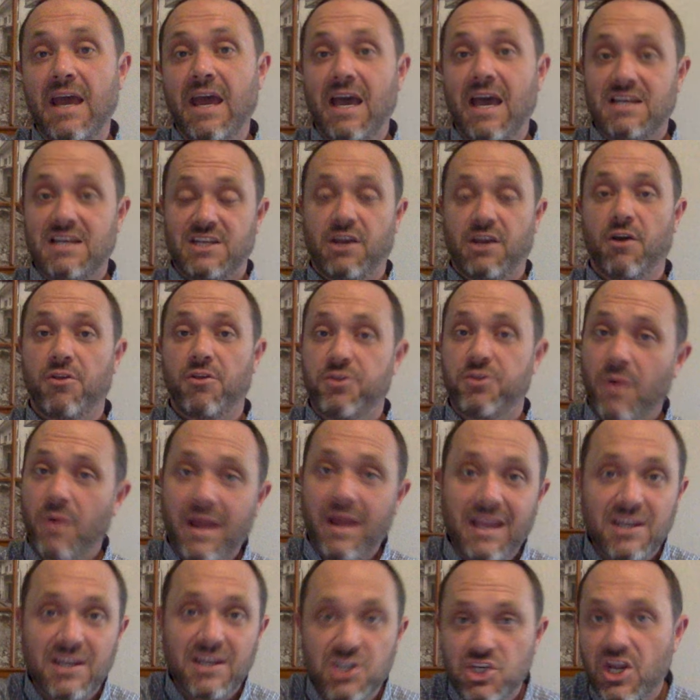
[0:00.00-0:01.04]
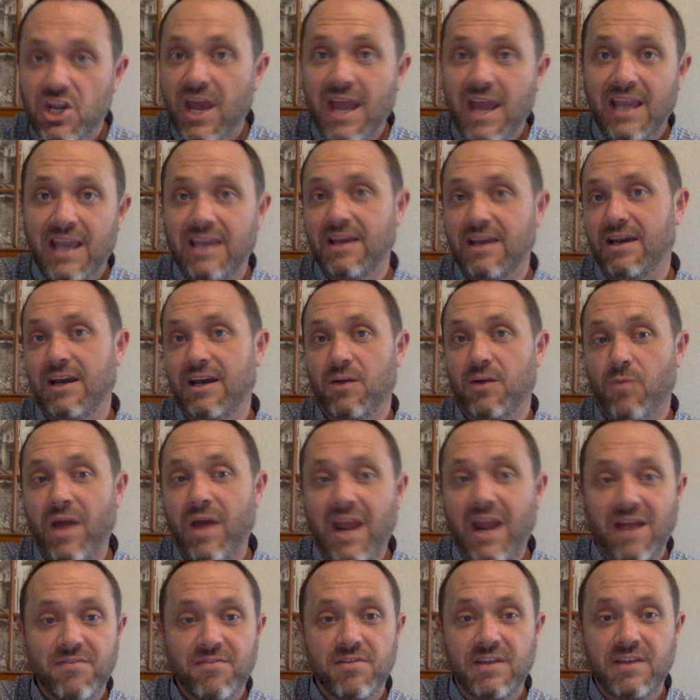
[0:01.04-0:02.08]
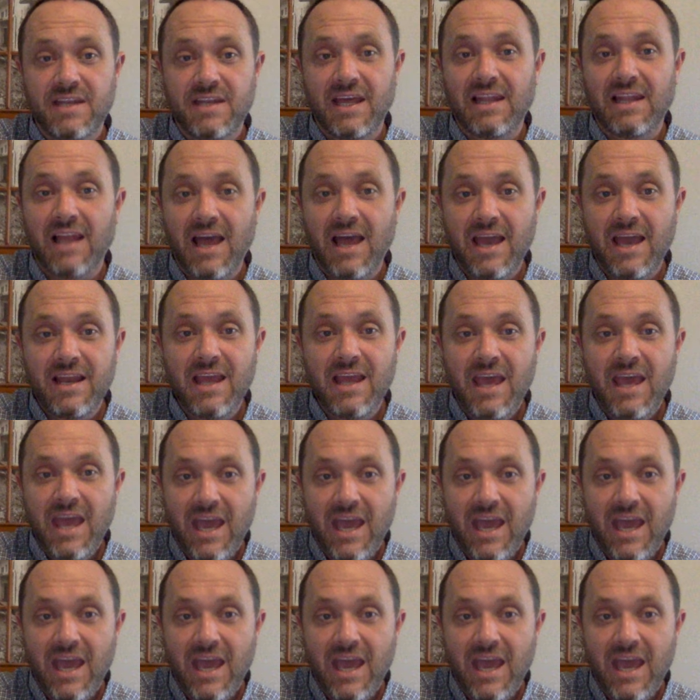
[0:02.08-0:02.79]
As I go through, I can check right after the deadline,